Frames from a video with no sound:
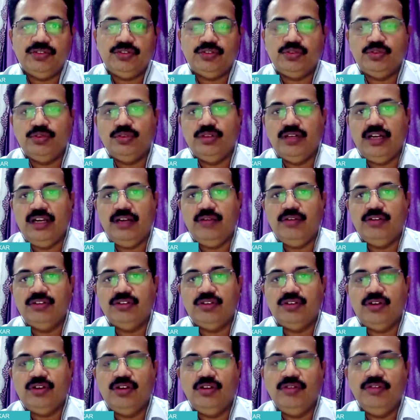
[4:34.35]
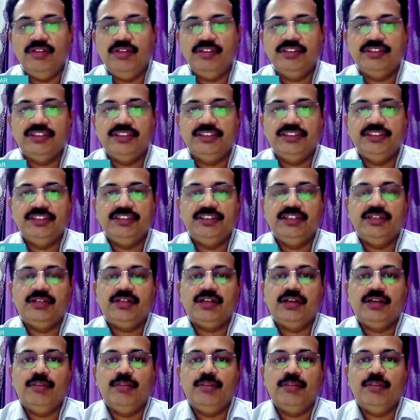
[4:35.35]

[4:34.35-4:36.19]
So I was always searching a